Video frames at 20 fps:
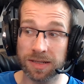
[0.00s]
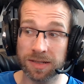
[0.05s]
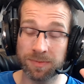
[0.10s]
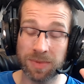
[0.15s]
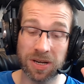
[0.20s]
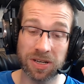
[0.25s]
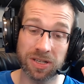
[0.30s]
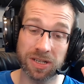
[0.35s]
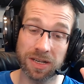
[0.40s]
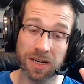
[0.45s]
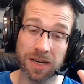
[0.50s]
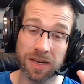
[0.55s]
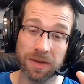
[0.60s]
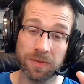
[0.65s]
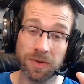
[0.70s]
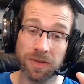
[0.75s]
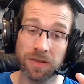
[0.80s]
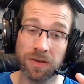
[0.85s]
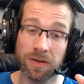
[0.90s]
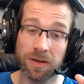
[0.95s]
especially
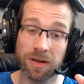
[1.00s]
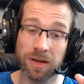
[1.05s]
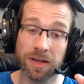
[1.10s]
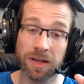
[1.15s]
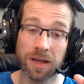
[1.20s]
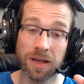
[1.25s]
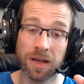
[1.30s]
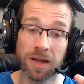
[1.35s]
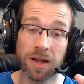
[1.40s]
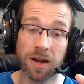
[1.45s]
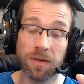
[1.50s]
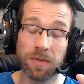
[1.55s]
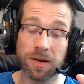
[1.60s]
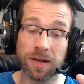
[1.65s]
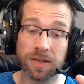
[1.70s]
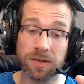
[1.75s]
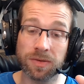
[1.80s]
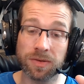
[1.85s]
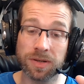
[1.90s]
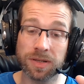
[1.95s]
with high
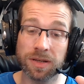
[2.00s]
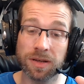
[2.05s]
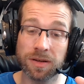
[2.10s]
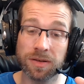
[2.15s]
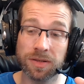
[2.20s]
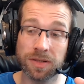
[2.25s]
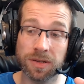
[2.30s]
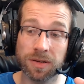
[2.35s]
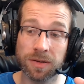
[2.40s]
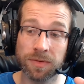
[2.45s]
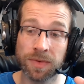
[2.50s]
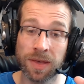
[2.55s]
res audio. So